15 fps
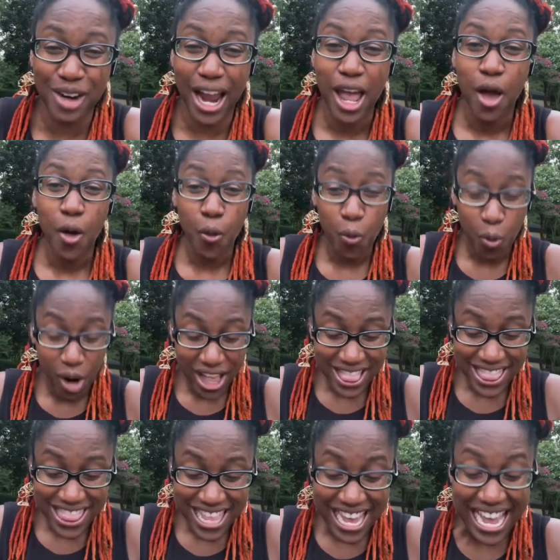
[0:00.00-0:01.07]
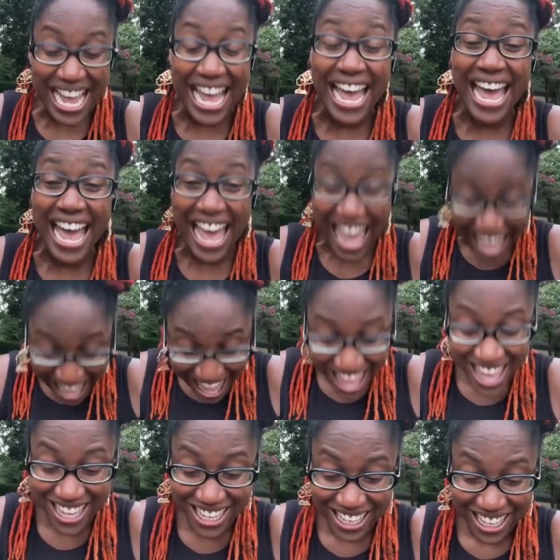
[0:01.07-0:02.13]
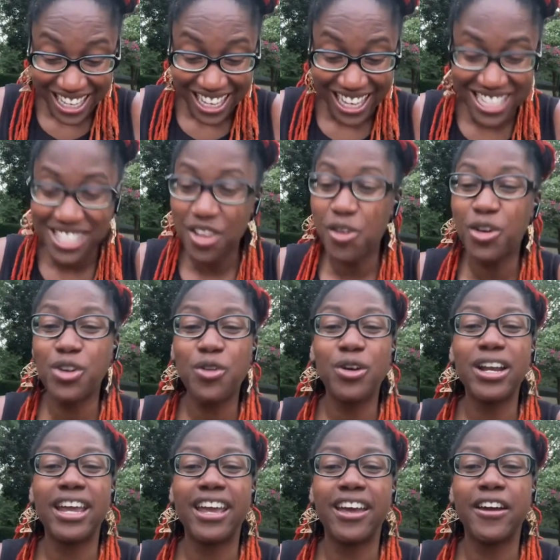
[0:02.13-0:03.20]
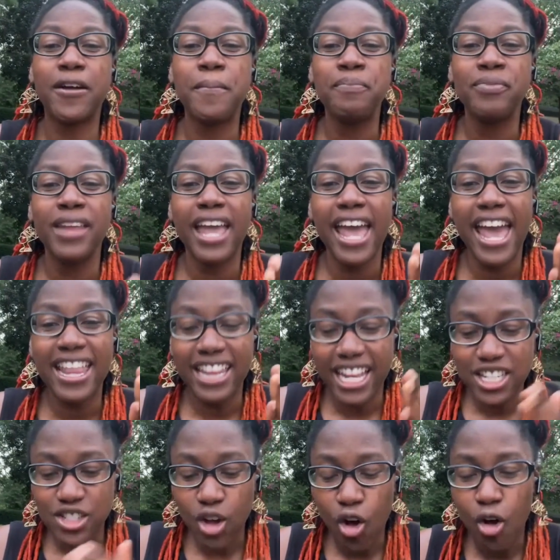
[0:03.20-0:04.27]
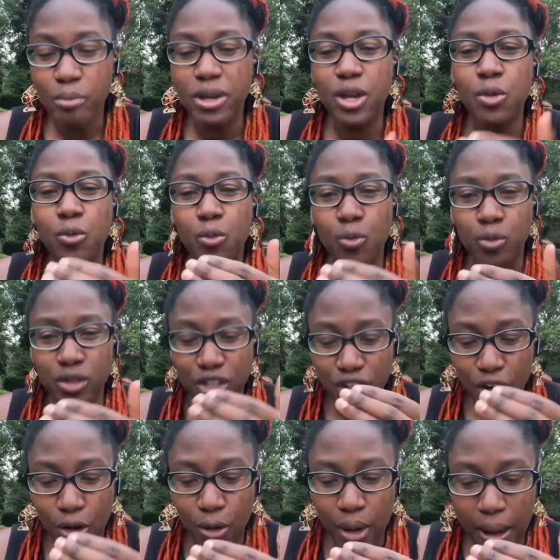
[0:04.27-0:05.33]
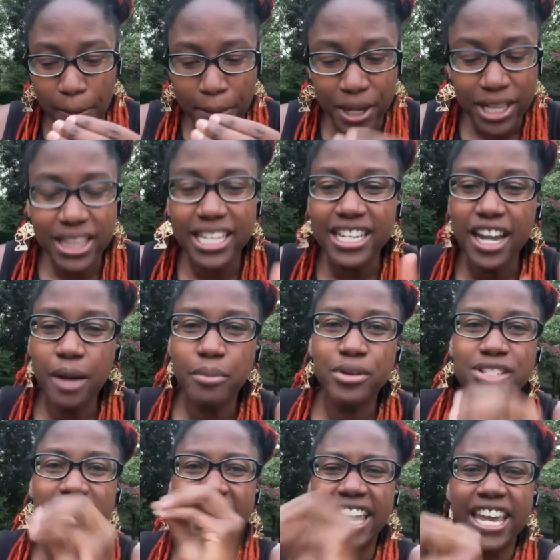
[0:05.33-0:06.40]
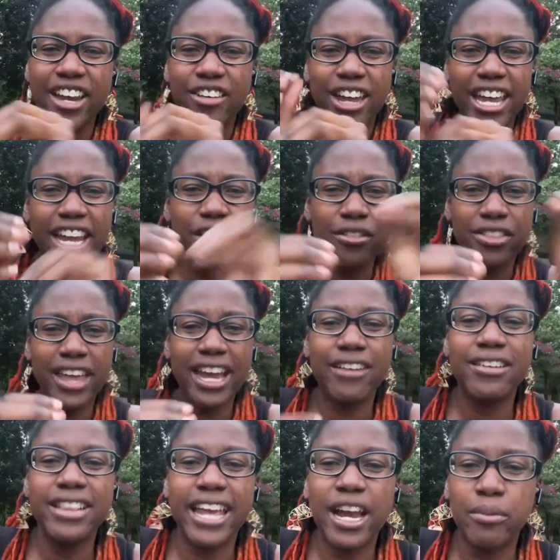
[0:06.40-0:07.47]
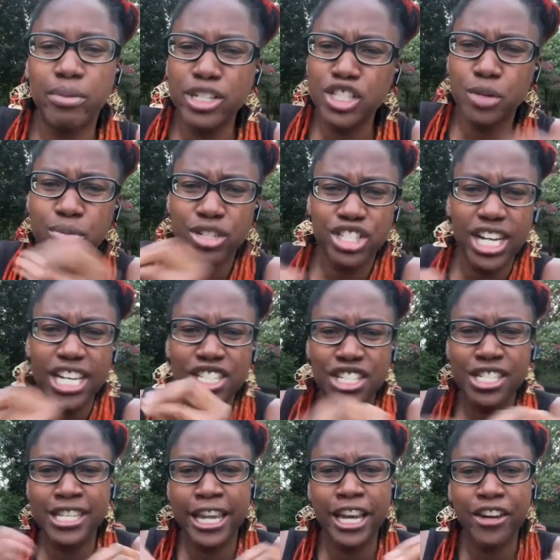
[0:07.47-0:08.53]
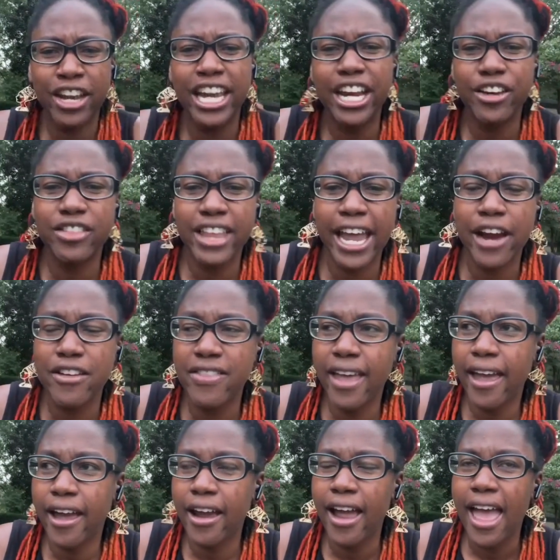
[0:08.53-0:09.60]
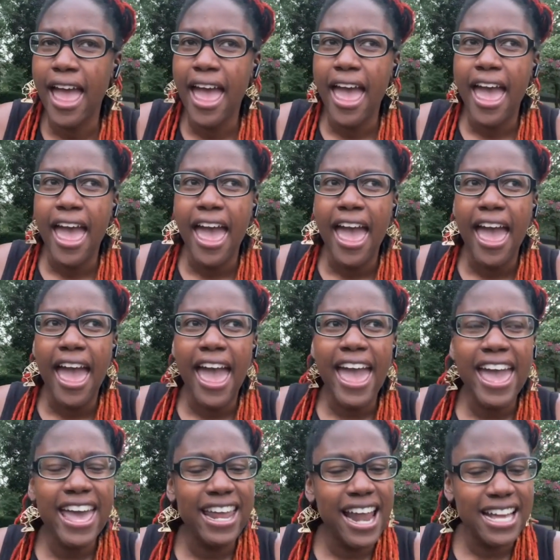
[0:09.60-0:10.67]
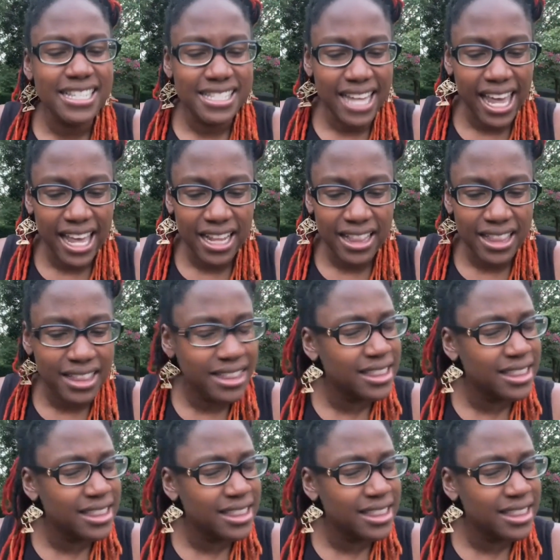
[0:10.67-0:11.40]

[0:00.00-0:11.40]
Right? What the heck is going on here? And they told me, put the numbers here, here, there, and there. Put your projections here, here, there, and there. And I say,